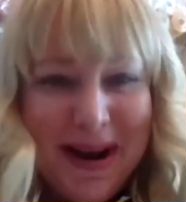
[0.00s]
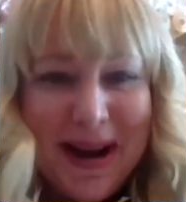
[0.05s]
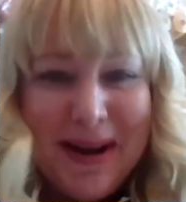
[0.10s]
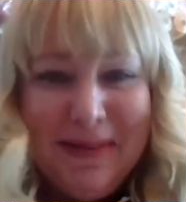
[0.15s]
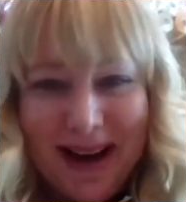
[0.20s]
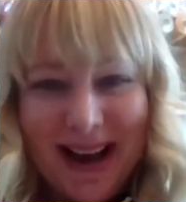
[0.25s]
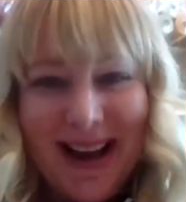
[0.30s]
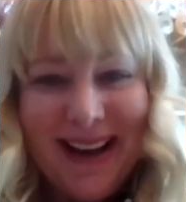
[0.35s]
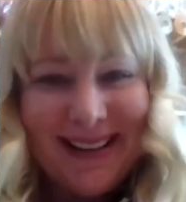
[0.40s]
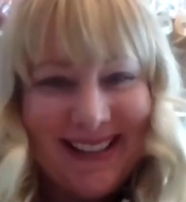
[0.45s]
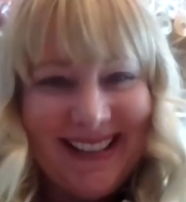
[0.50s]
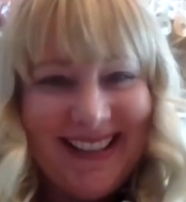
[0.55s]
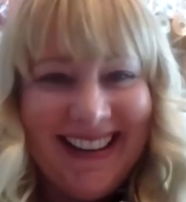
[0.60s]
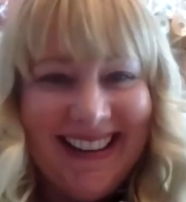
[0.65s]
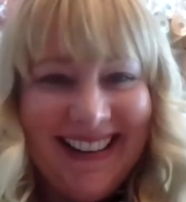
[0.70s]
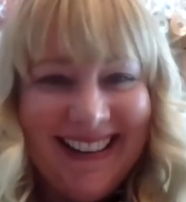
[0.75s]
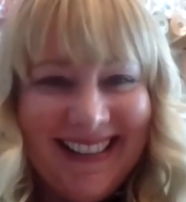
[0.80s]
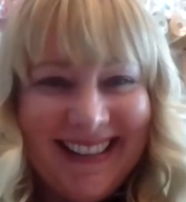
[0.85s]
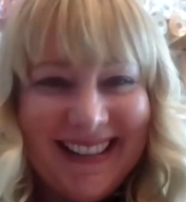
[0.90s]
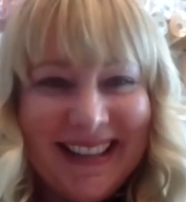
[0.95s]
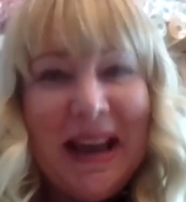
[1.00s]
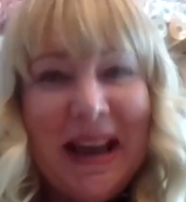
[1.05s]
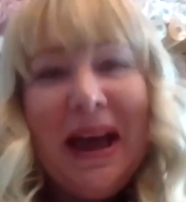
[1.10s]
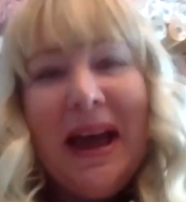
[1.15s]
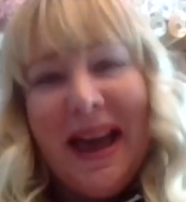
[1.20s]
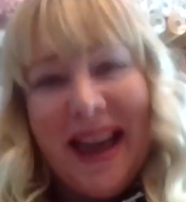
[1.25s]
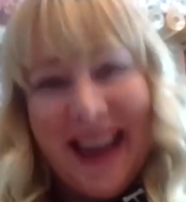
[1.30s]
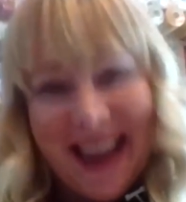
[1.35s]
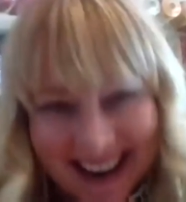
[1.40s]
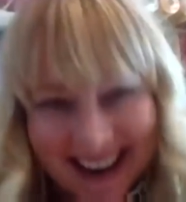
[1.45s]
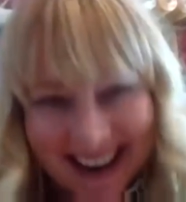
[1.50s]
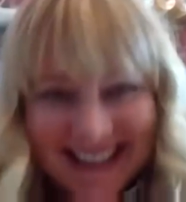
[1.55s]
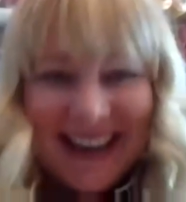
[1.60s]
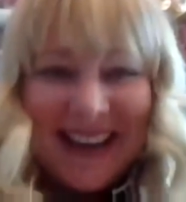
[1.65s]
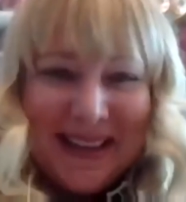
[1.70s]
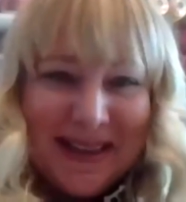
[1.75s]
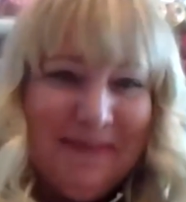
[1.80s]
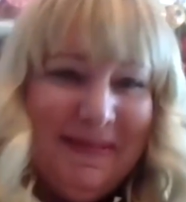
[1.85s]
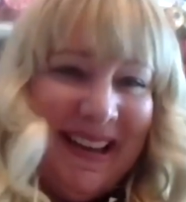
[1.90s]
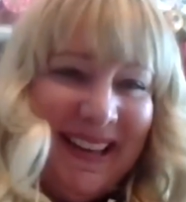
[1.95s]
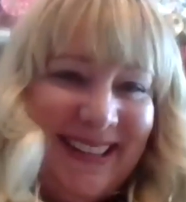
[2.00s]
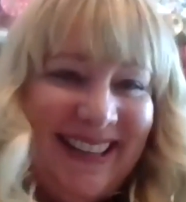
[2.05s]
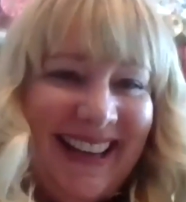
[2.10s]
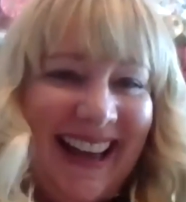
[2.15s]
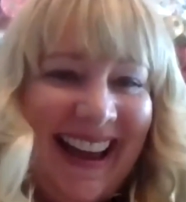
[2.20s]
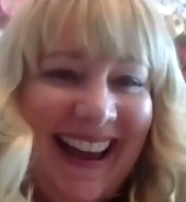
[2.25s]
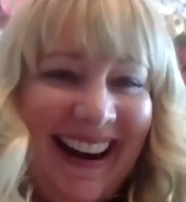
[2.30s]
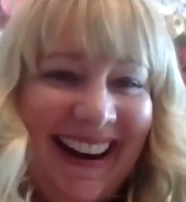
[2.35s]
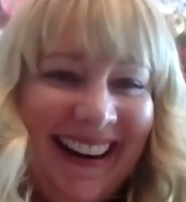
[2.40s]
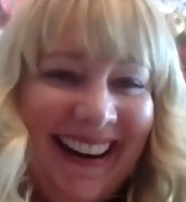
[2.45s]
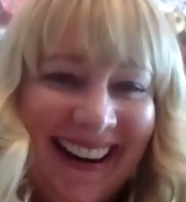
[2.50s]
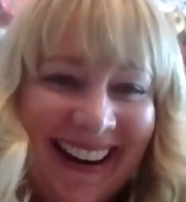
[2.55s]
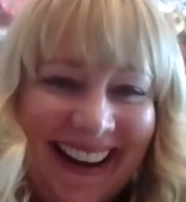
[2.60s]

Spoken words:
my boxes and take them outside.